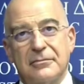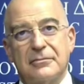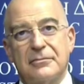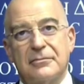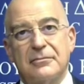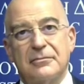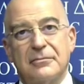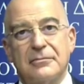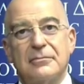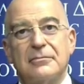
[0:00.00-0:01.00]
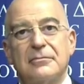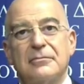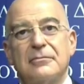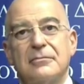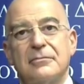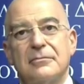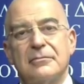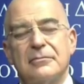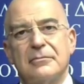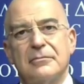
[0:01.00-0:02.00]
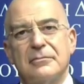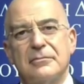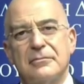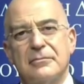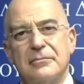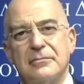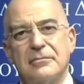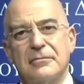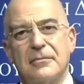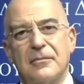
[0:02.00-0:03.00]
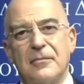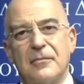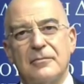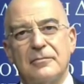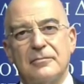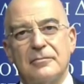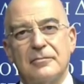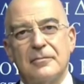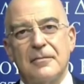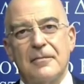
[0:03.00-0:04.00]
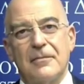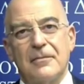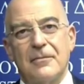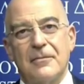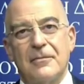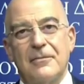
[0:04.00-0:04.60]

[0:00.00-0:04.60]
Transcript: (silent)